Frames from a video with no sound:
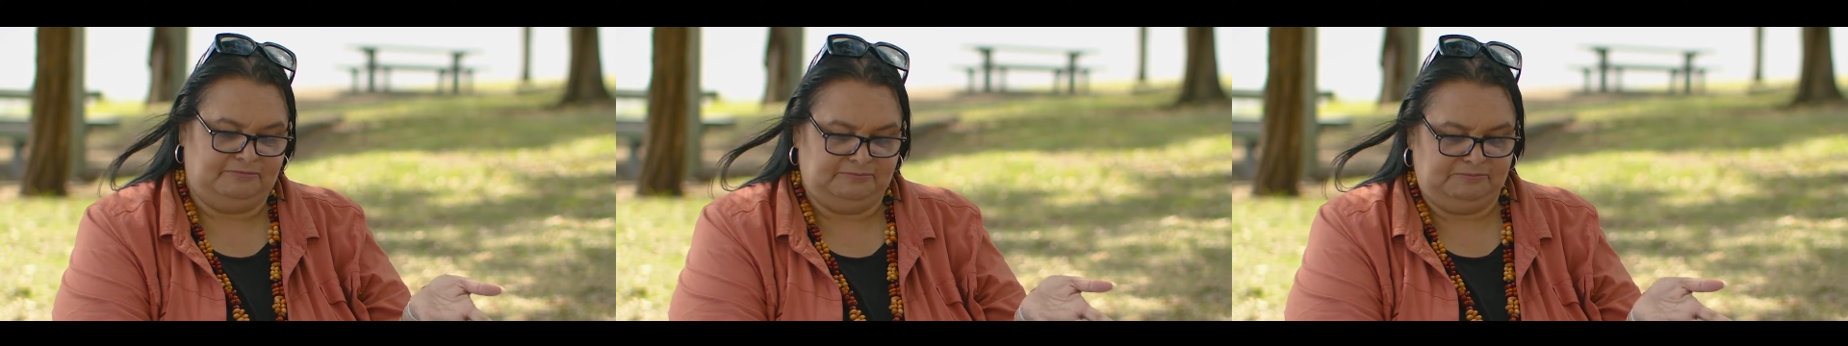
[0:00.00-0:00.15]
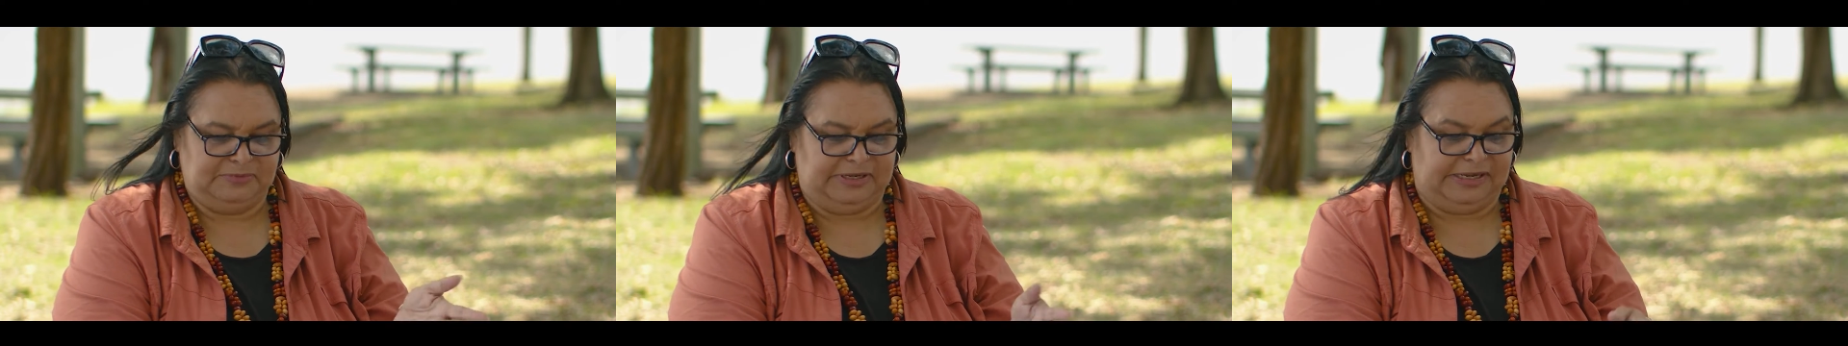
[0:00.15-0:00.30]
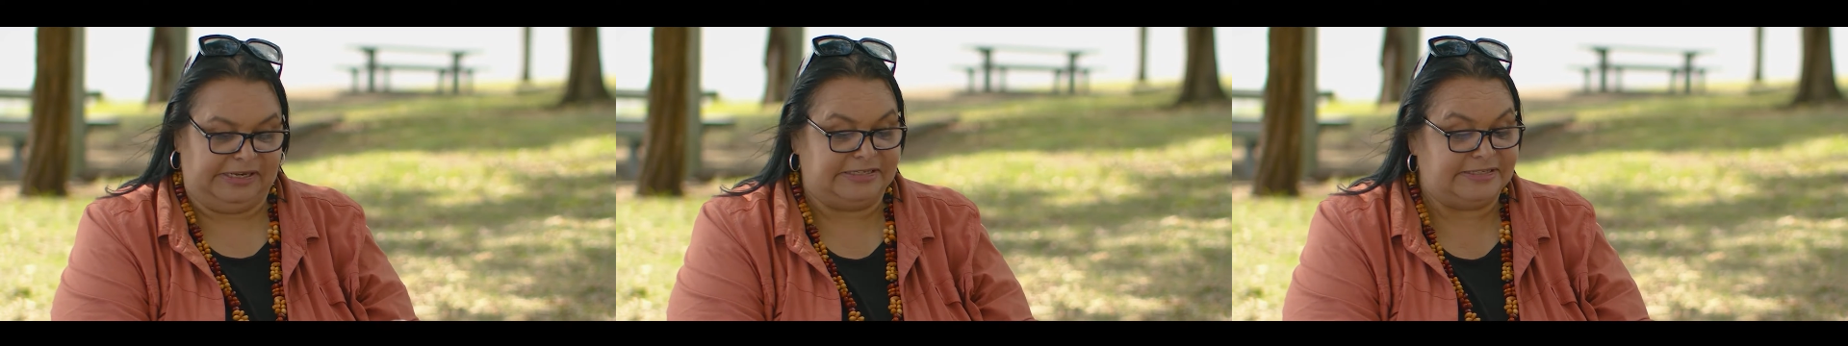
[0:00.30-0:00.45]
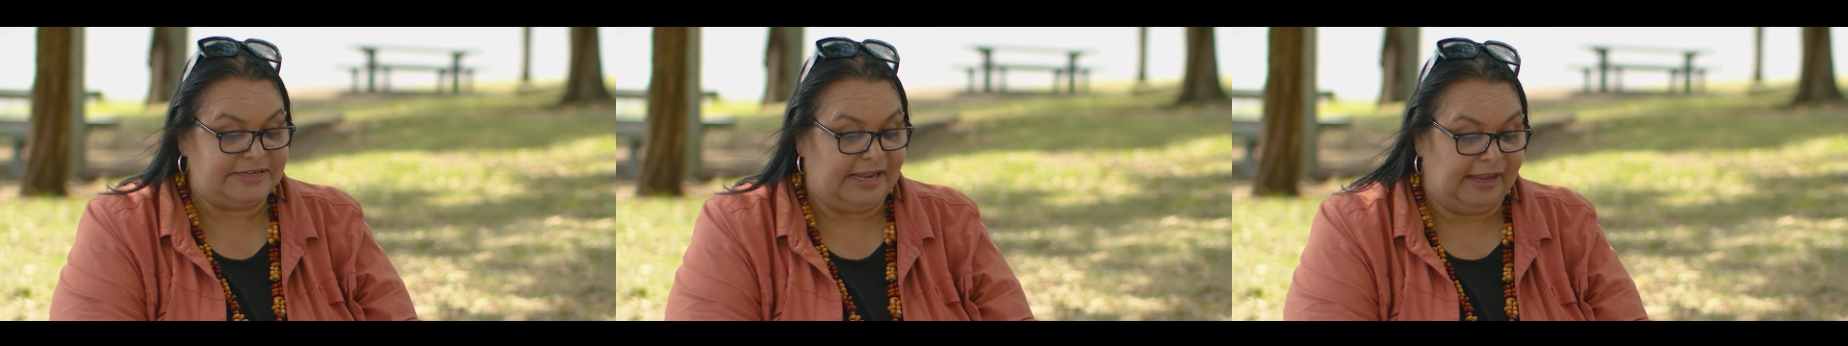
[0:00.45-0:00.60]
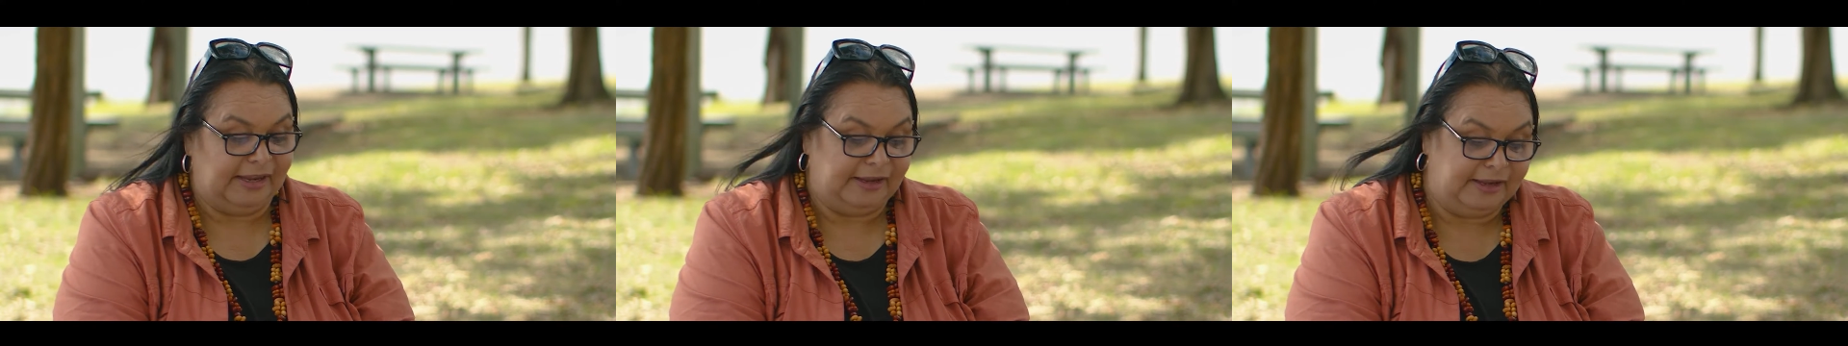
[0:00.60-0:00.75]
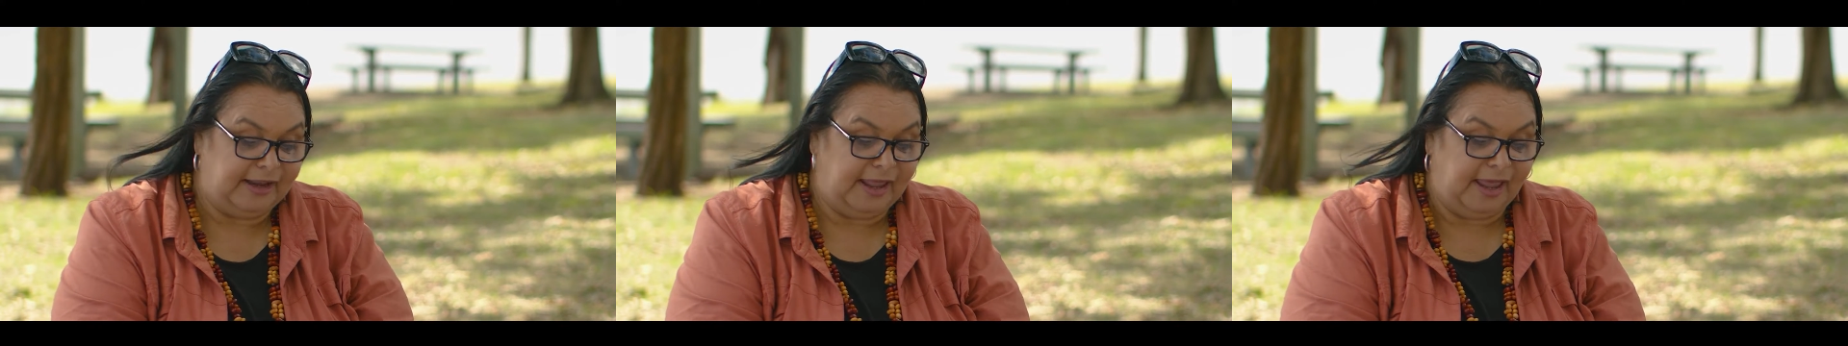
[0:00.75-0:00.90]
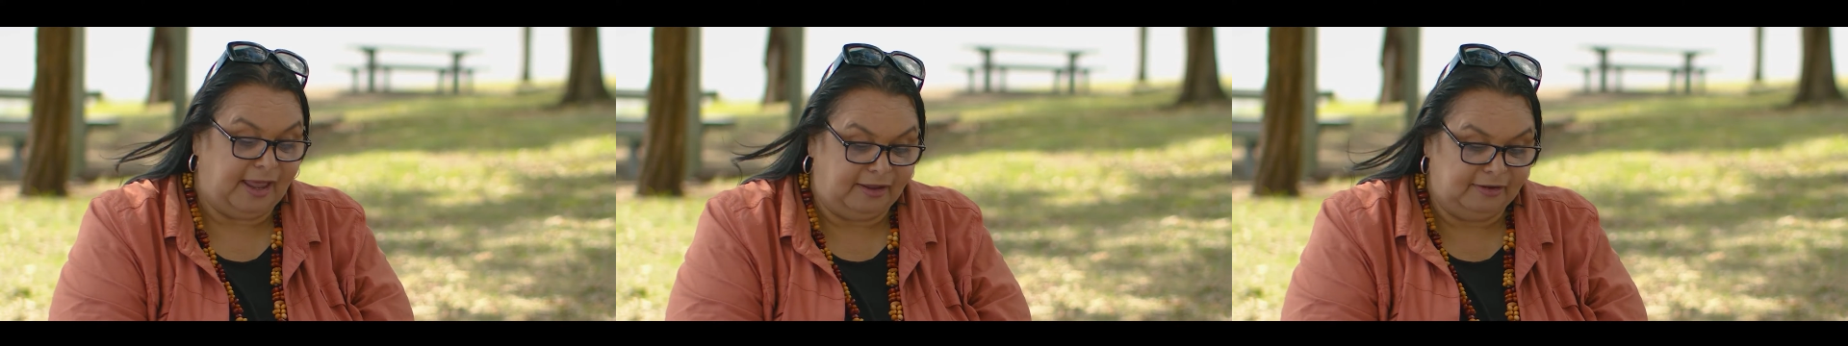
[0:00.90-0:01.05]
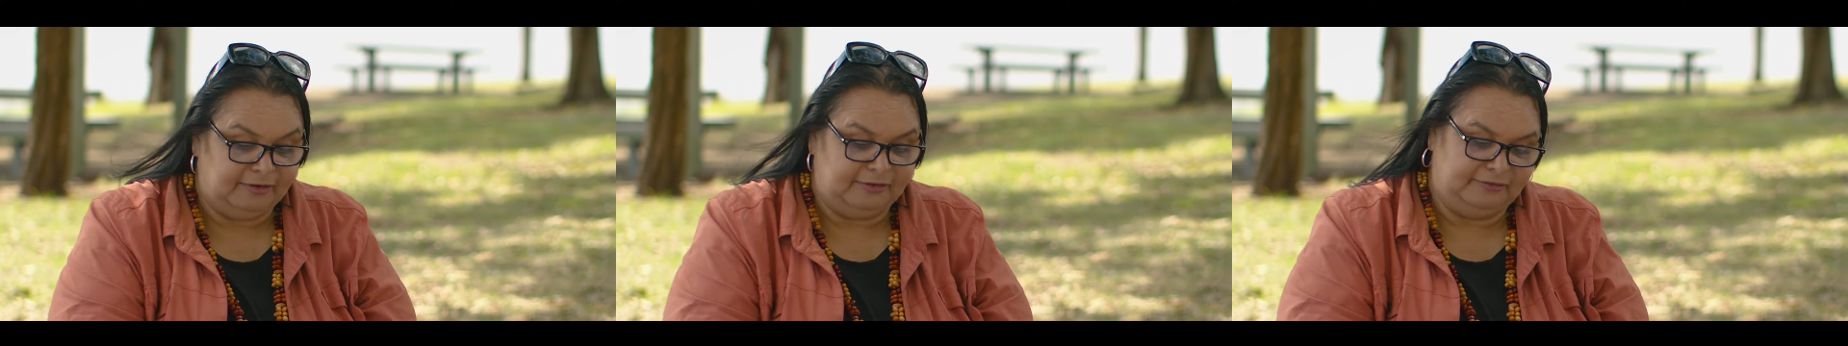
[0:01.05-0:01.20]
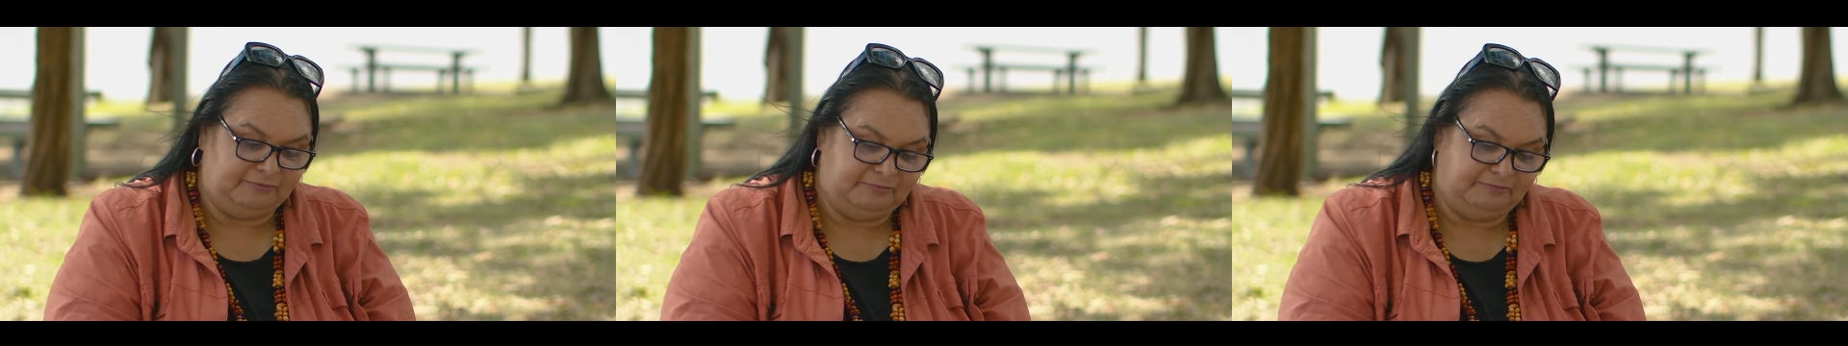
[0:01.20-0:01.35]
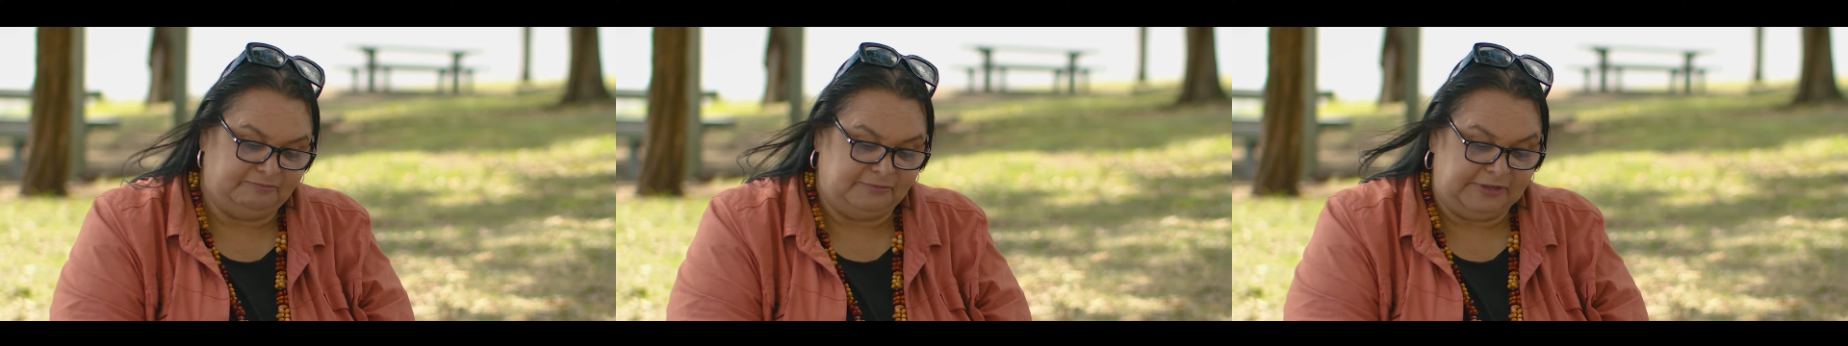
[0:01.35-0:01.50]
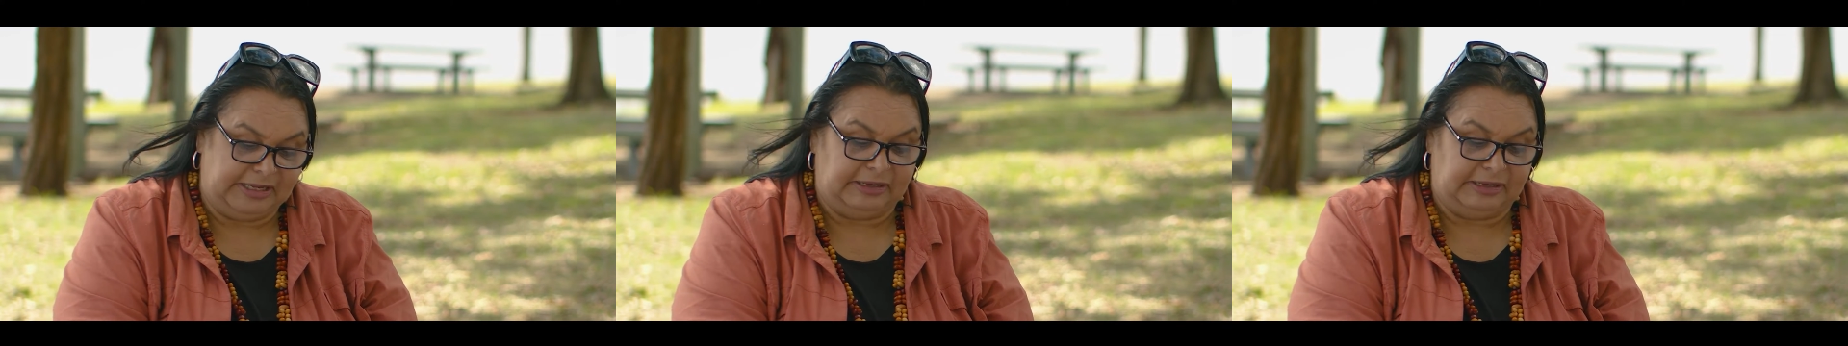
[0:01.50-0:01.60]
being taken out and